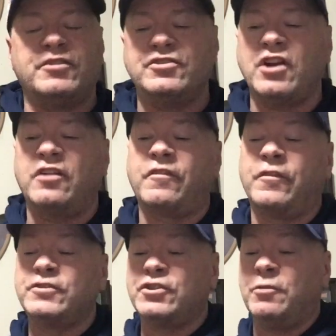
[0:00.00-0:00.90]
and Jonathan
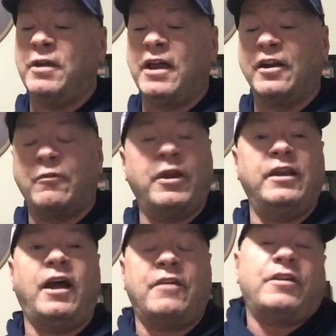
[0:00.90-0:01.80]
Sherby had a
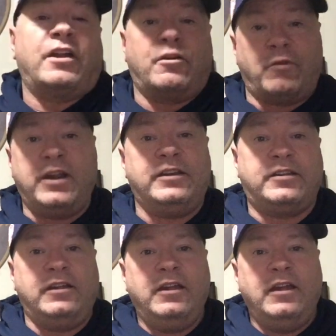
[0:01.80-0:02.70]
great, I thought a great